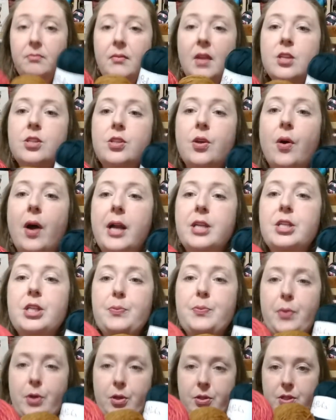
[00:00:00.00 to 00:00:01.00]
So I
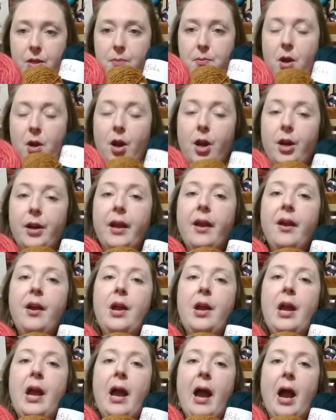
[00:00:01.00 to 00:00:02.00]
just pulled some yarn
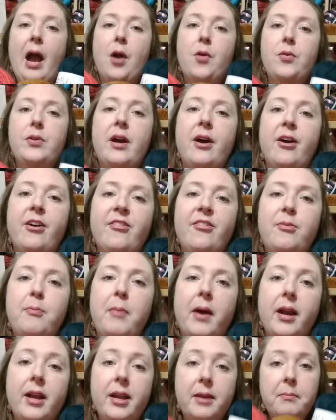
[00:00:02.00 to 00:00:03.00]
out of
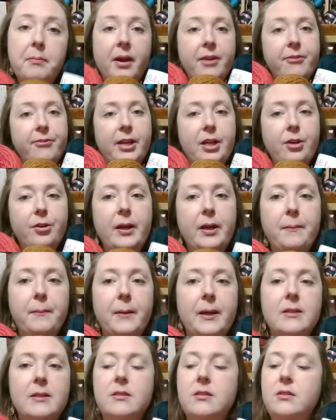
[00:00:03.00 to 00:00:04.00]
my fingering bin.